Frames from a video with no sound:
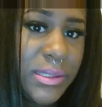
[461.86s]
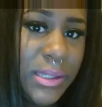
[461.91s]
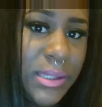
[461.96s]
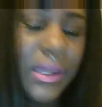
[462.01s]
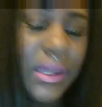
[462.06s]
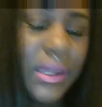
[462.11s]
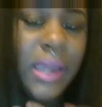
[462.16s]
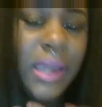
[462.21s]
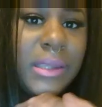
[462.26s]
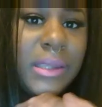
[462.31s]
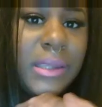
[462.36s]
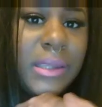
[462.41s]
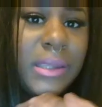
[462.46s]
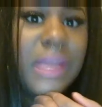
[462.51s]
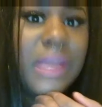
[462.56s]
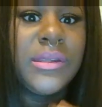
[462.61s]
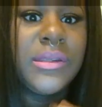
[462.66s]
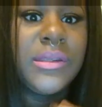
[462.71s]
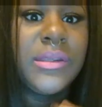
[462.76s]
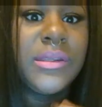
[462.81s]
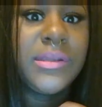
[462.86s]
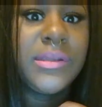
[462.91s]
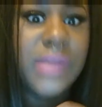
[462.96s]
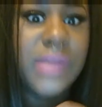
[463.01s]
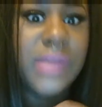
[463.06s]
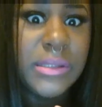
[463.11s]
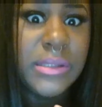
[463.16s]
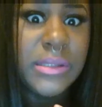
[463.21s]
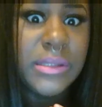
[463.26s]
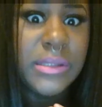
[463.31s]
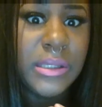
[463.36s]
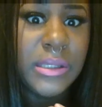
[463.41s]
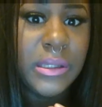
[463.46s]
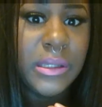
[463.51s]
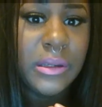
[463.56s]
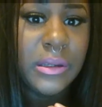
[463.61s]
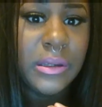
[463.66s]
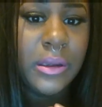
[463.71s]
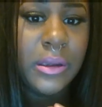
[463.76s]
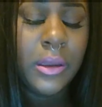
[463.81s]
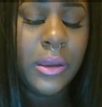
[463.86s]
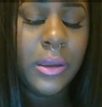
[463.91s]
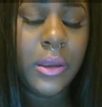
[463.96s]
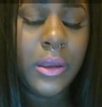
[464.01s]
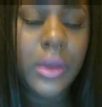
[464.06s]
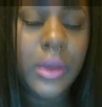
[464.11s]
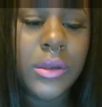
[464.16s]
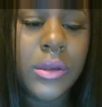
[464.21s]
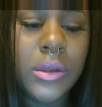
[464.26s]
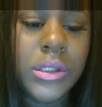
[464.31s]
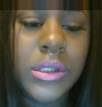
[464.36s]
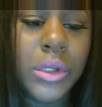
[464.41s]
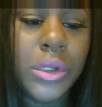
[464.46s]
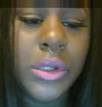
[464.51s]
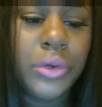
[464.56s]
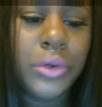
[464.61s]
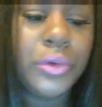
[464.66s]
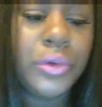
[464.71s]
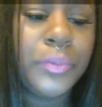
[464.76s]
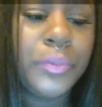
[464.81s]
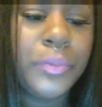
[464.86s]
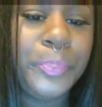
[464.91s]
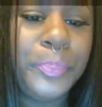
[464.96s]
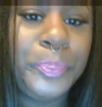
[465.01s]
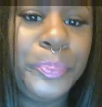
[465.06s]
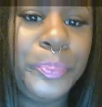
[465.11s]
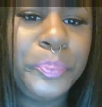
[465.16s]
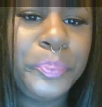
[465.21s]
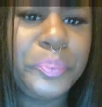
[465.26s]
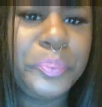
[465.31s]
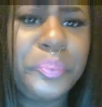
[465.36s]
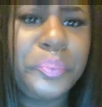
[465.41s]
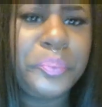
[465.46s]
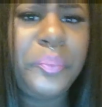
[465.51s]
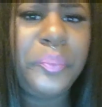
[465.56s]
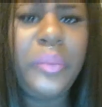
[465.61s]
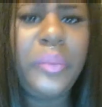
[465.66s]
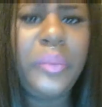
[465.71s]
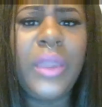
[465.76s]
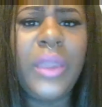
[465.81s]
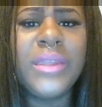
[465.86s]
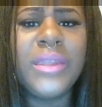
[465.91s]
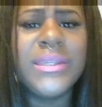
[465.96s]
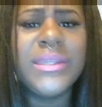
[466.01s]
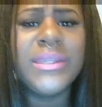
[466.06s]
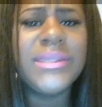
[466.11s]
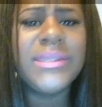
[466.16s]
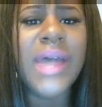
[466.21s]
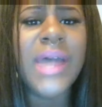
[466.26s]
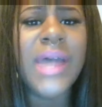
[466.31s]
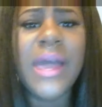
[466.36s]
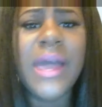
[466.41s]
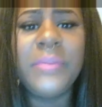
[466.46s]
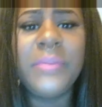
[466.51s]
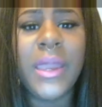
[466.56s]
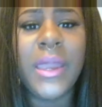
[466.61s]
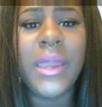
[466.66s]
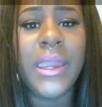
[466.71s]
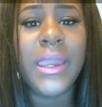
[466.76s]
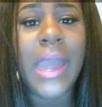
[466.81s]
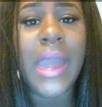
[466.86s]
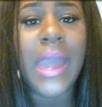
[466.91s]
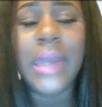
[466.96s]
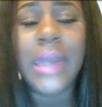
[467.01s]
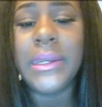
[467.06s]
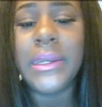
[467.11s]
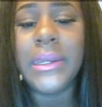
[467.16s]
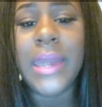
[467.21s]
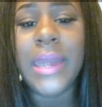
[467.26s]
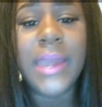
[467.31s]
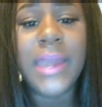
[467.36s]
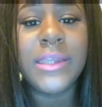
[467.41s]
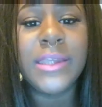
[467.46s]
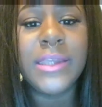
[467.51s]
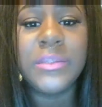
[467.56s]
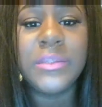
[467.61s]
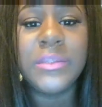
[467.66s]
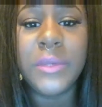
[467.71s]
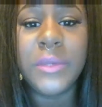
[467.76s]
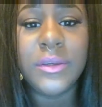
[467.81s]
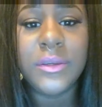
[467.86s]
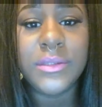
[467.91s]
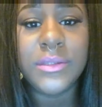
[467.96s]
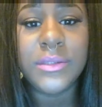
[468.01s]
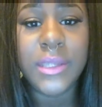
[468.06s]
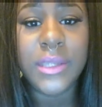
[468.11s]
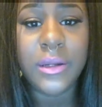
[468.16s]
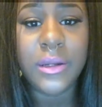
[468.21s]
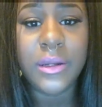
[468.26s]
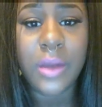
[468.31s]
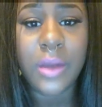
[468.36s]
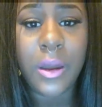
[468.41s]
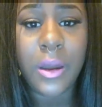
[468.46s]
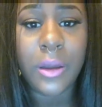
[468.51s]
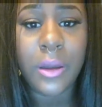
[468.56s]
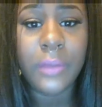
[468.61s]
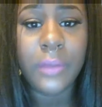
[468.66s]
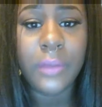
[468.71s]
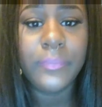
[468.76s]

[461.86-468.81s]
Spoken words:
it. Like, that's disgusting. So this time, like, I did not experience that at all.